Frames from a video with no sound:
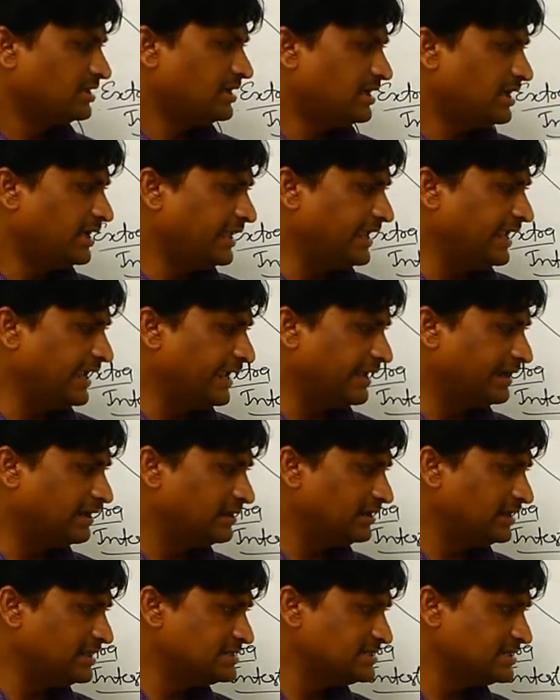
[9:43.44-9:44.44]

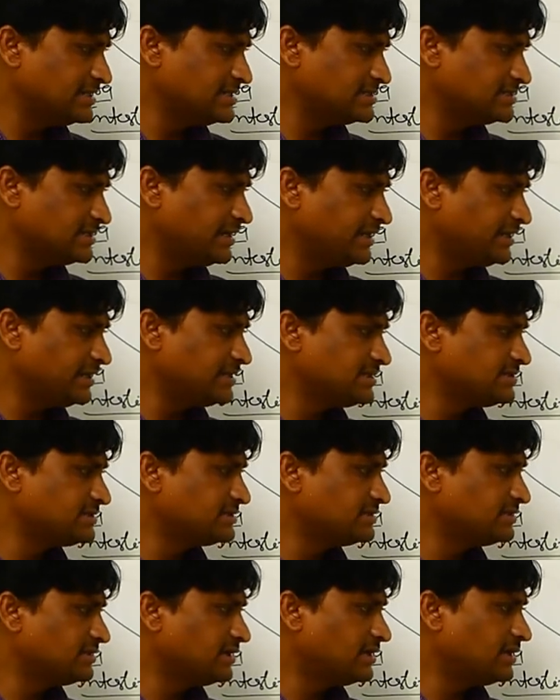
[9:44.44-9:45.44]
Again, this is
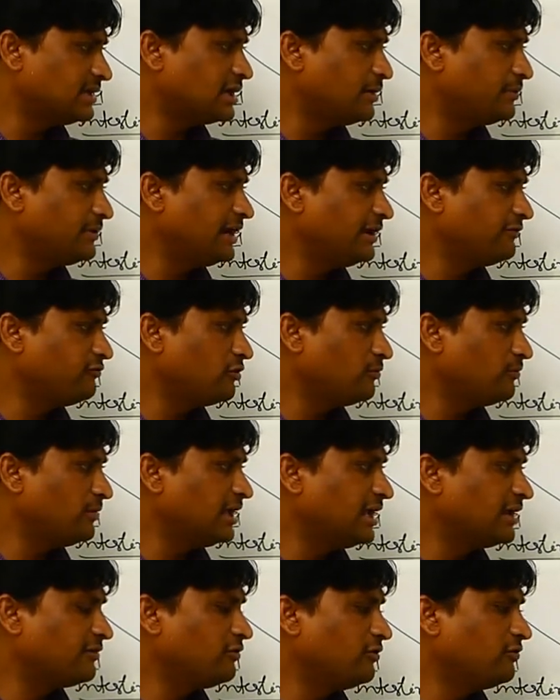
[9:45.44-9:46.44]
rhabditiform
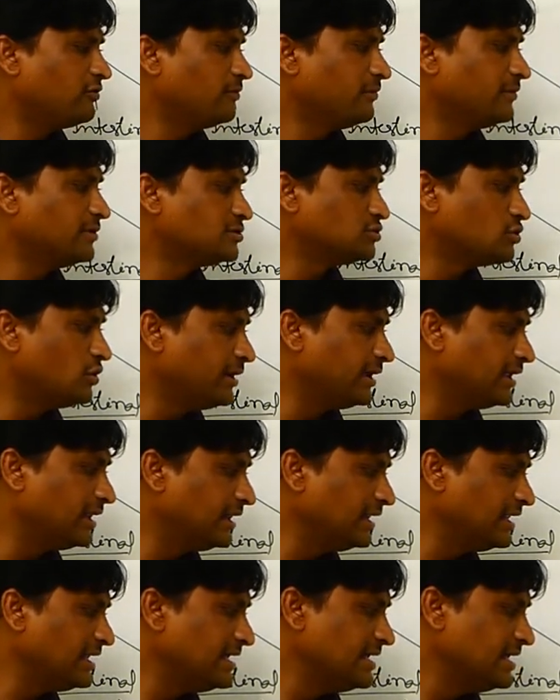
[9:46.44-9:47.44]
larva from the
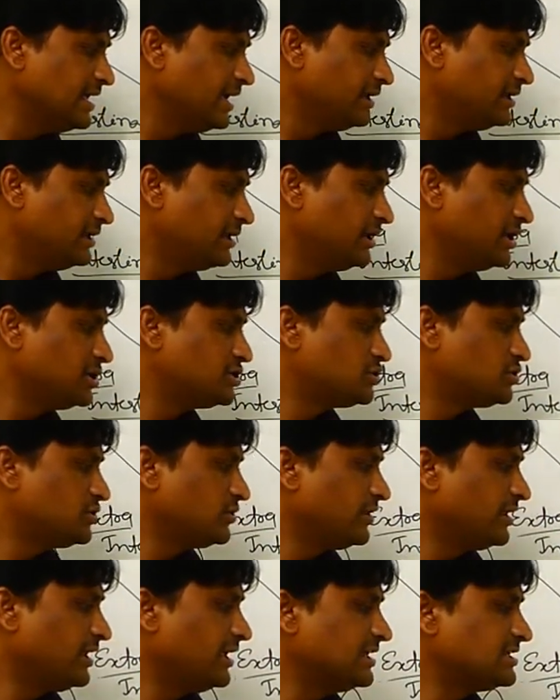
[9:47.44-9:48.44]
soil to reach to
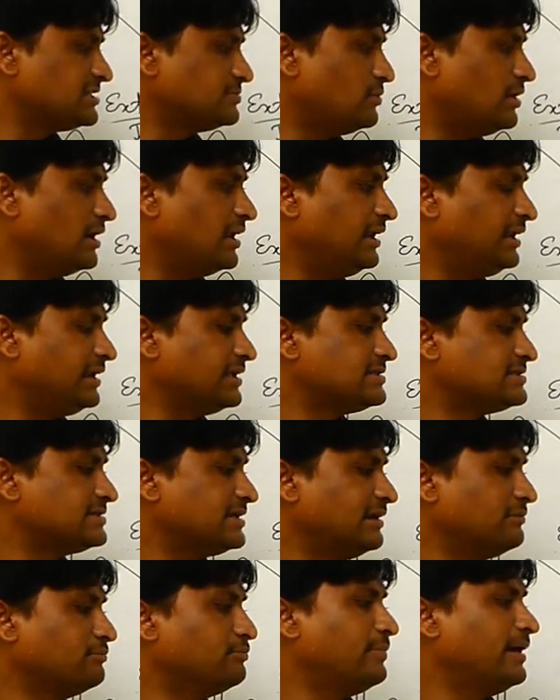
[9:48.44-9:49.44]
the small
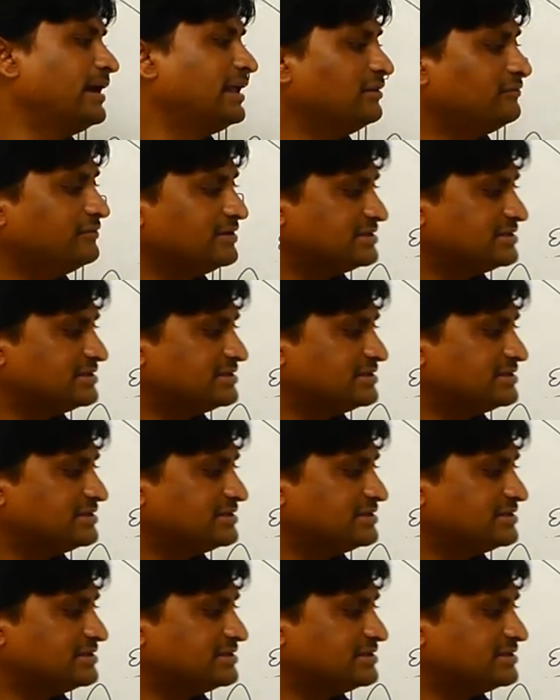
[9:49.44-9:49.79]
intestine by the